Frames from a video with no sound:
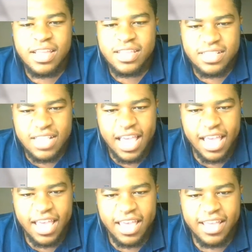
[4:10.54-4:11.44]

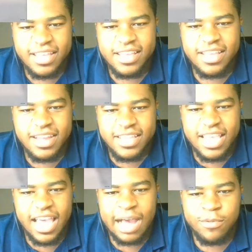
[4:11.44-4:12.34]
Yeah,
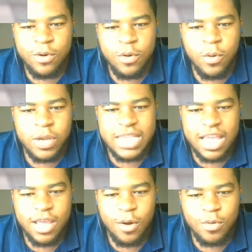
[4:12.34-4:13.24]
yeah, I'm cool because I
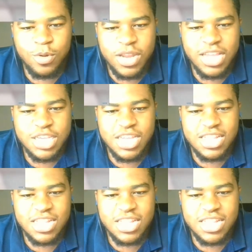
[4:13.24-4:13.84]
can go through these shits.